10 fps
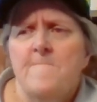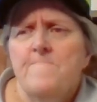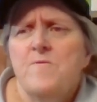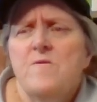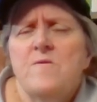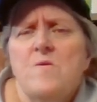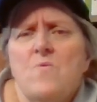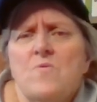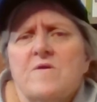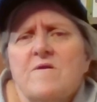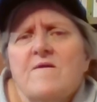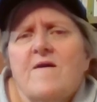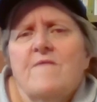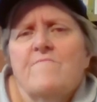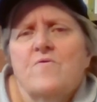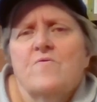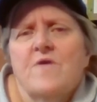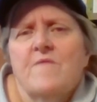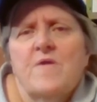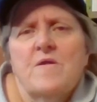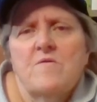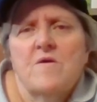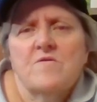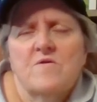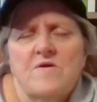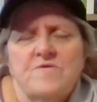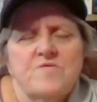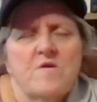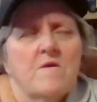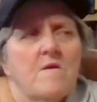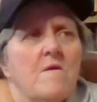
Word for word: you know, like I've heard, I've had a lot of clients say,